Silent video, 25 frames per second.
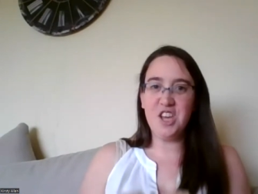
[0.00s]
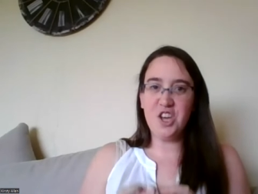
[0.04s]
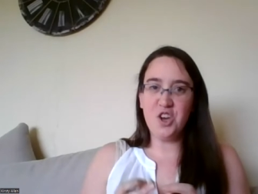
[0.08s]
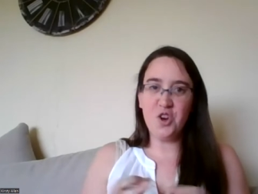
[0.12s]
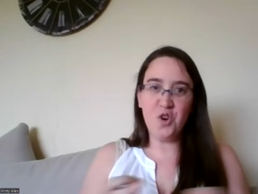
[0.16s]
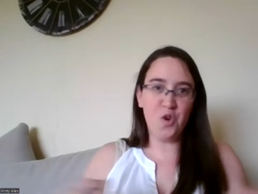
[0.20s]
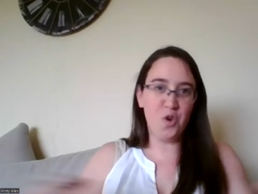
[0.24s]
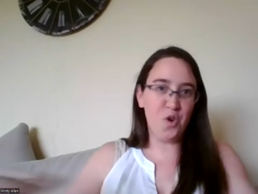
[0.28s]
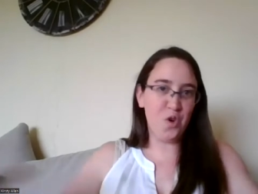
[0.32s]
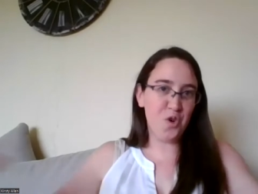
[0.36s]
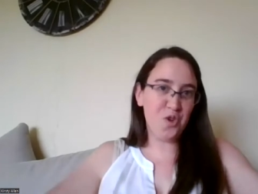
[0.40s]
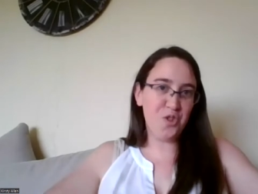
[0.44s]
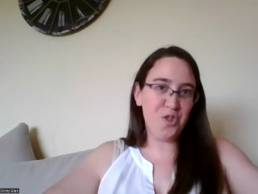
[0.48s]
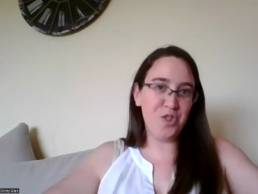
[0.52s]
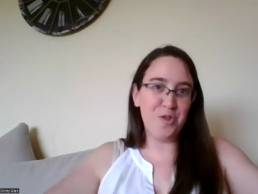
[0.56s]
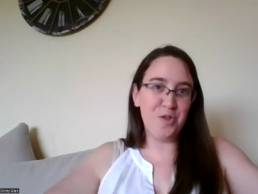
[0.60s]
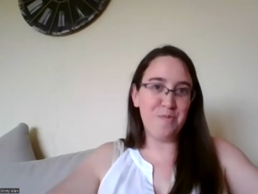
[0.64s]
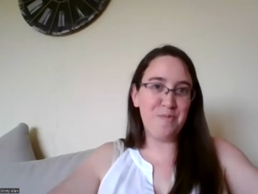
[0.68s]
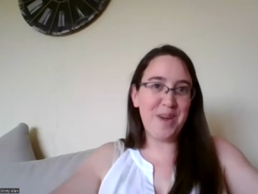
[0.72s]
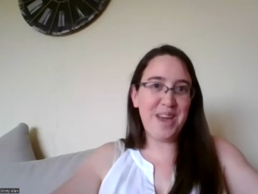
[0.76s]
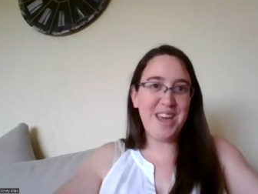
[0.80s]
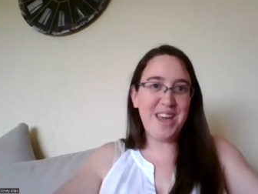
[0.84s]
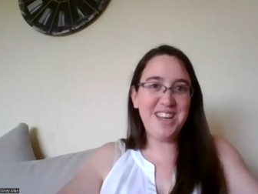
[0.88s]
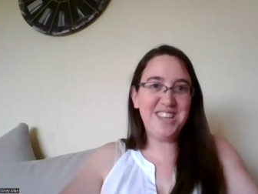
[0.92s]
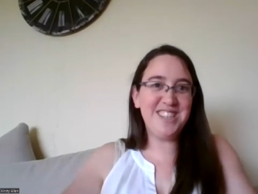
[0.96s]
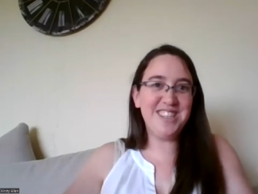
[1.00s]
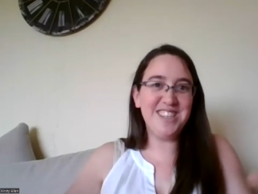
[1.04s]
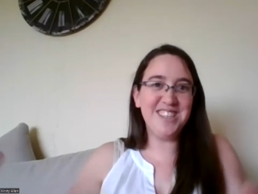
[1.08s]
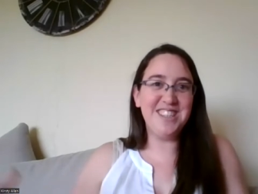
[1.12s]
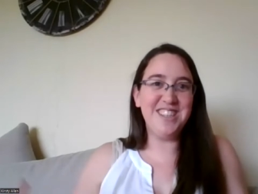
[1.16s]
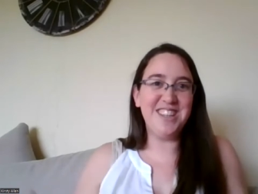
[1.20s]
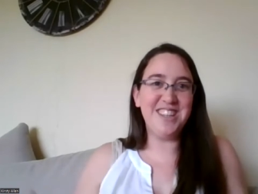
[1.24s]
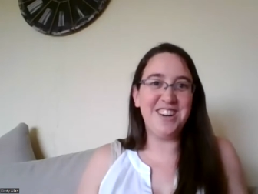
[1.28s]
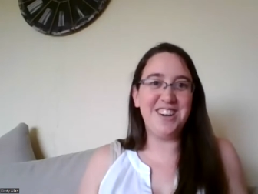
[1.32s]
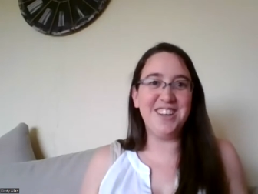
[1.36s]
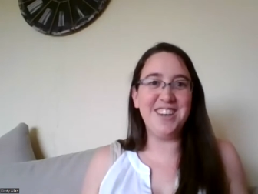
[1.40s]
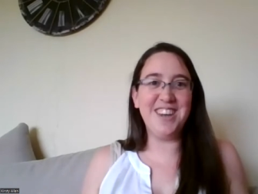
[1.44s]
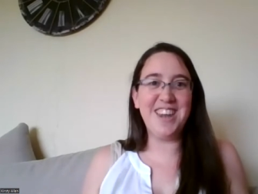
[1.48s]
or the bait in
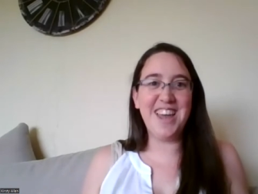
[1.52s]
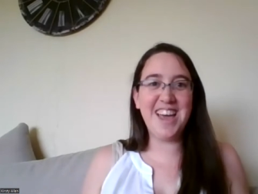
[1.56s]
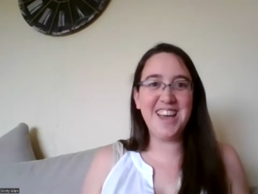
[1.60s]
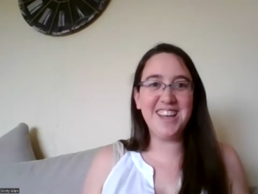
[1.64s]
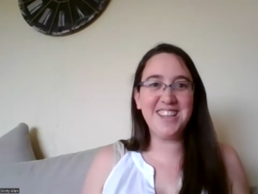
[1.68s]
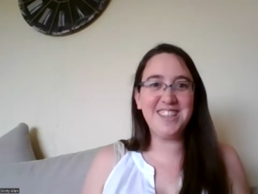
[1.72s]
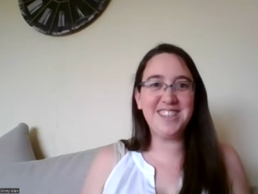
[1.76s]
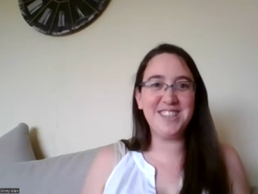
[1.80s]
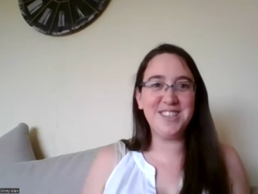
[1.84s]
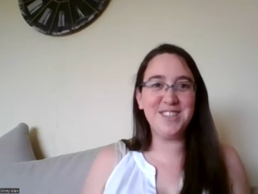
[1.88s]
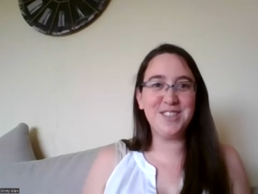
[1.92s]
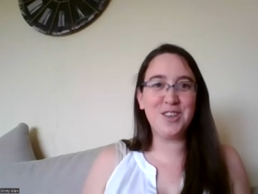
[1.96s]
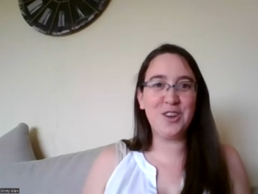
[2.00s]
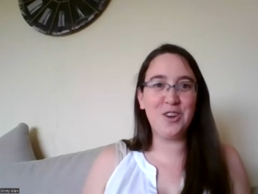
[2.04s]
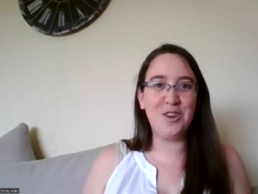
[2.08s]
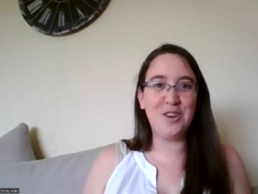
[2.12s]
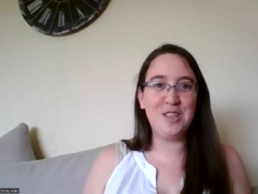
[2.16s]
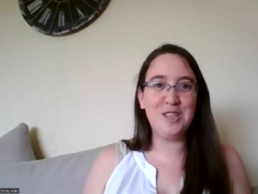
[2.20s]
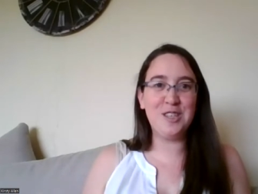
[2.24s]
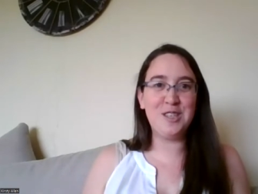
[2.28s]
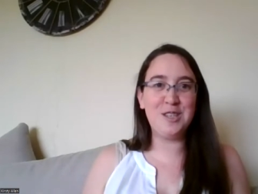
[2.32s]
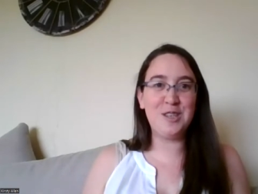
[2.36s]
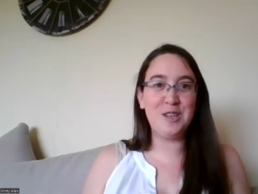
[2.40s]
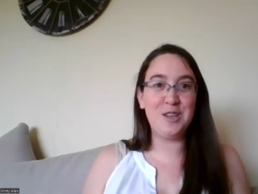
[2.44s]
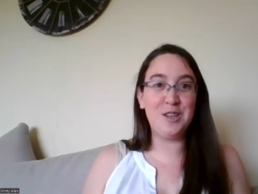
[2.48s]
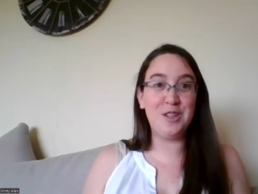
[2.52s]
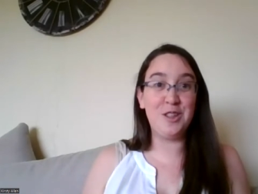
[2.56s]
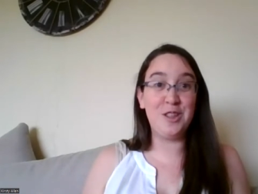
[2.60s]
our net is going to